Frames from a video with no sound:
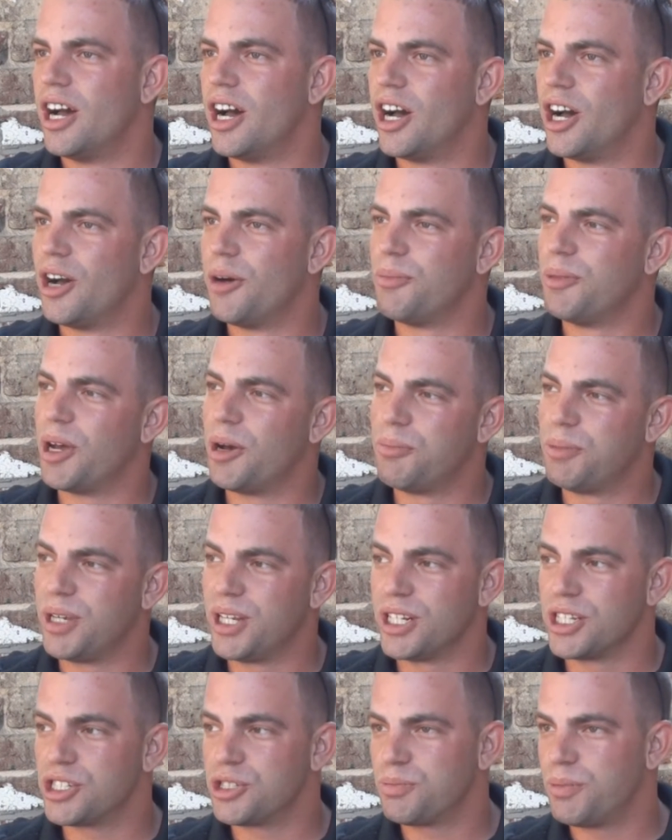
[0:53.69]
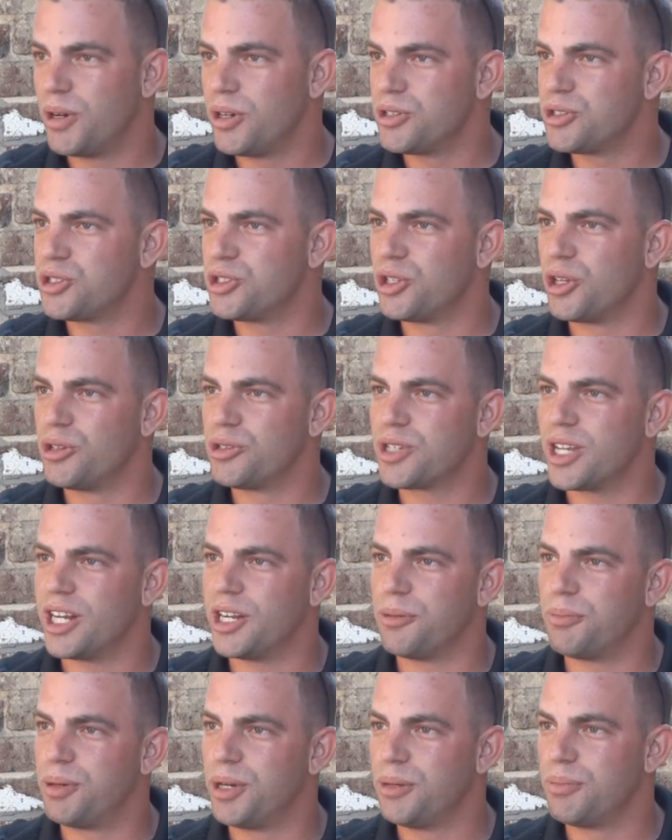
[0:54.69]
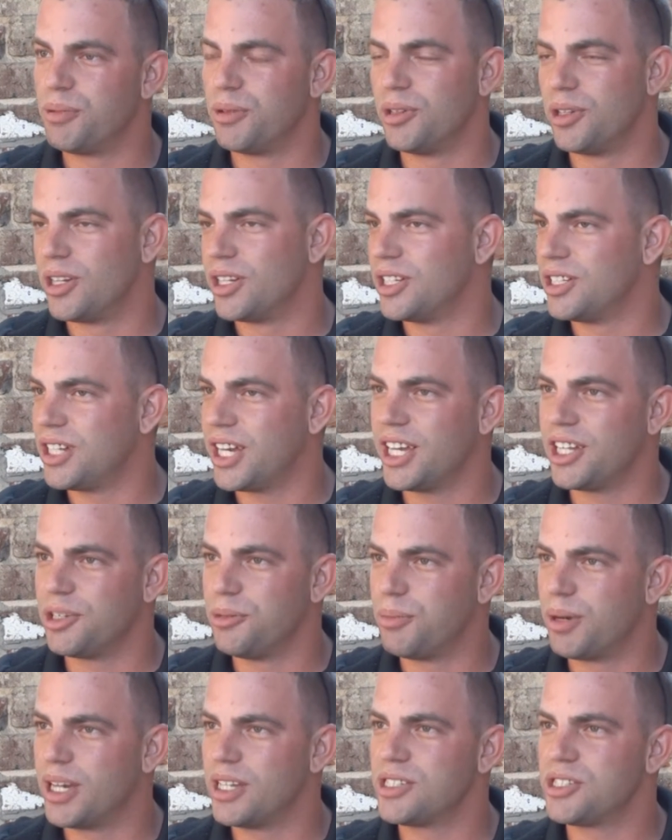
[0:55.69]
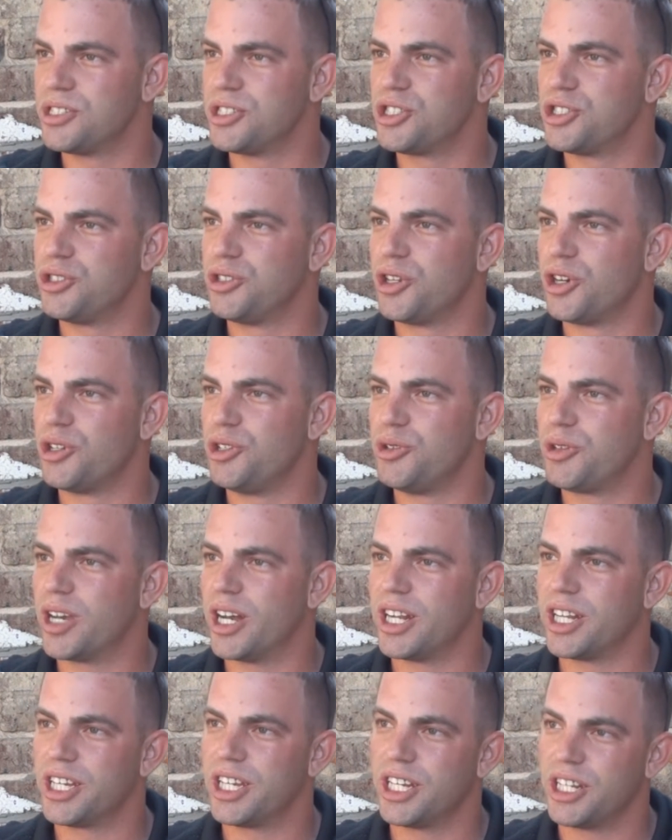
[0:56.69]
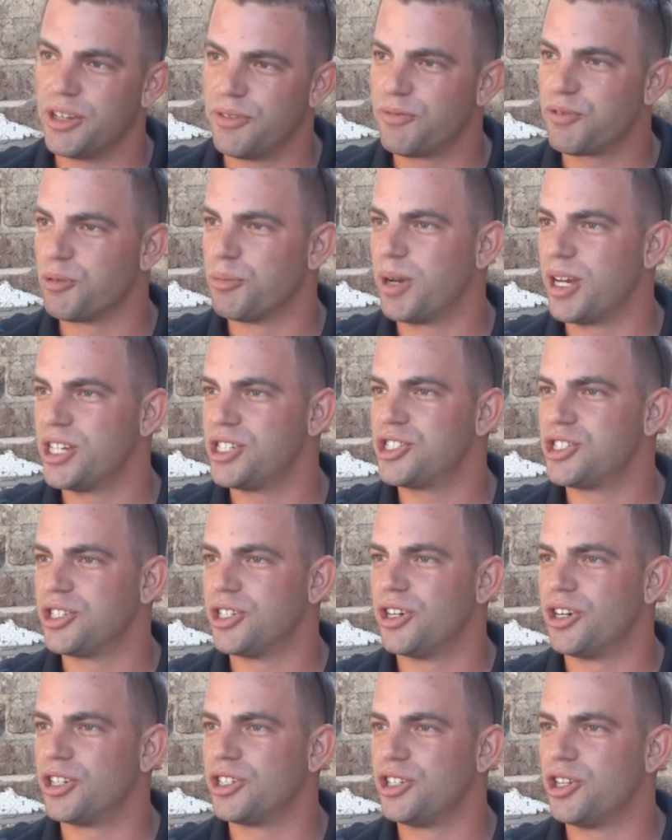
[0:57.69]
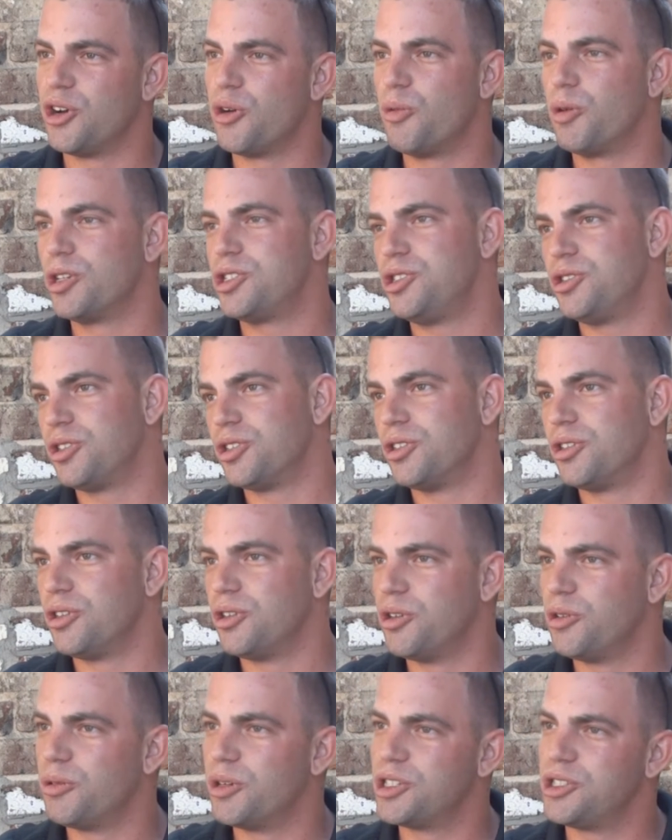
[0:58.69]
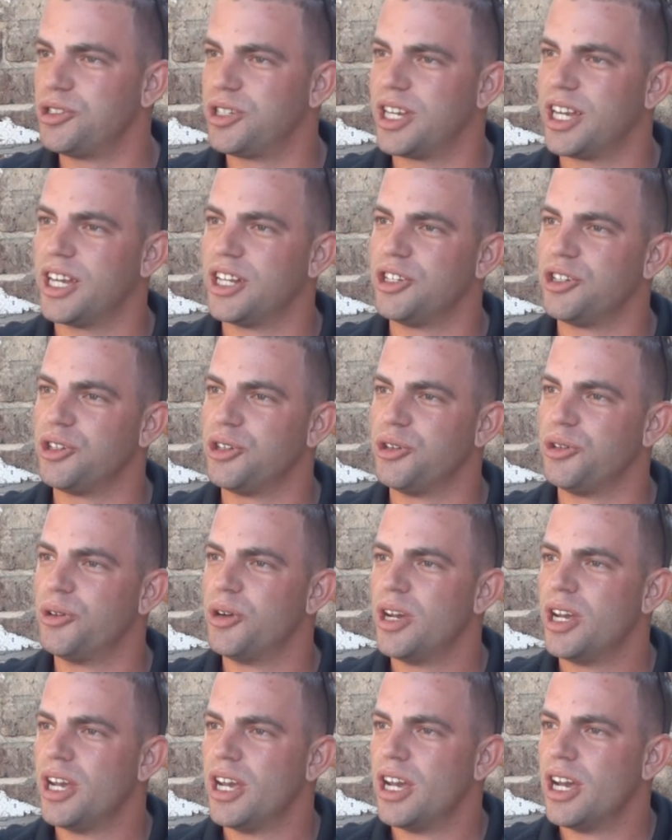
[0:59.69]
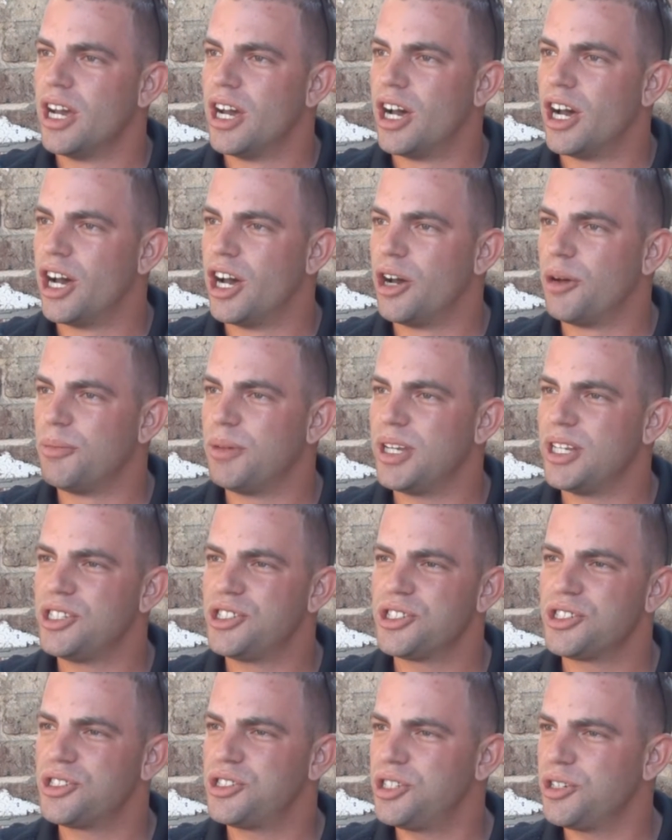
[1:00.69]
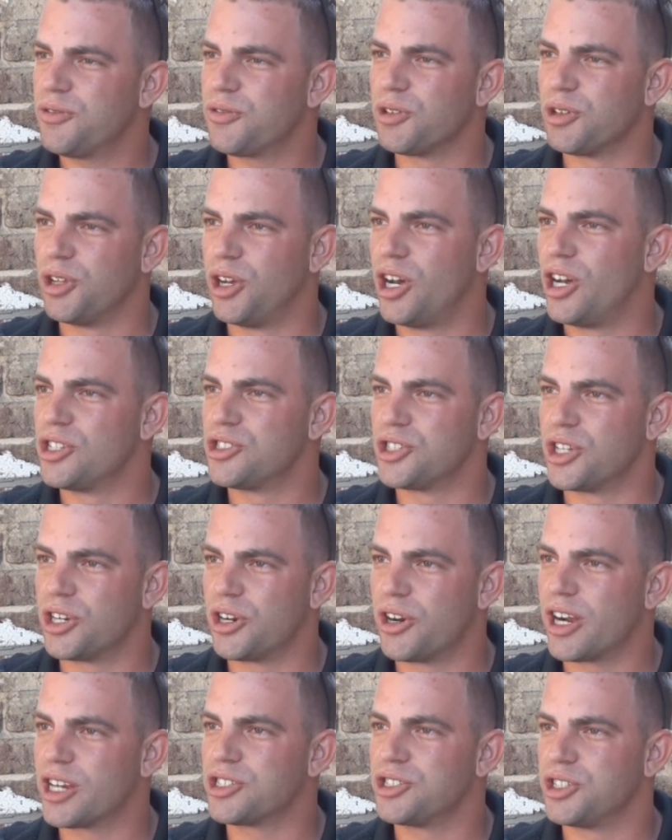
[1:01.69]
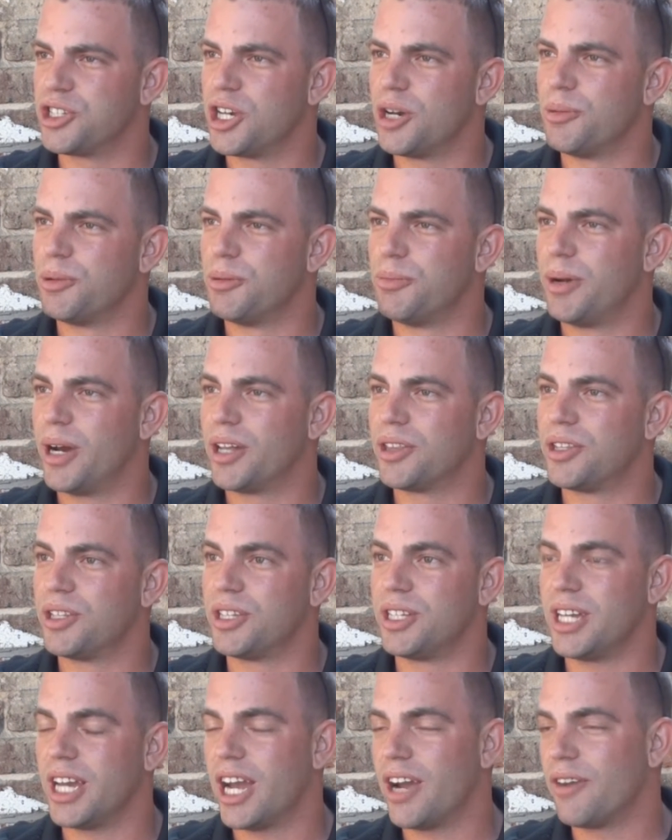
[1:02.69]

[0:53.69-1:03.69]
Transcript: Now being exposed to those kind of people on a daily basis, you kind of get information on, what you can do, what you can't do, and just different laws that are actually coming about that the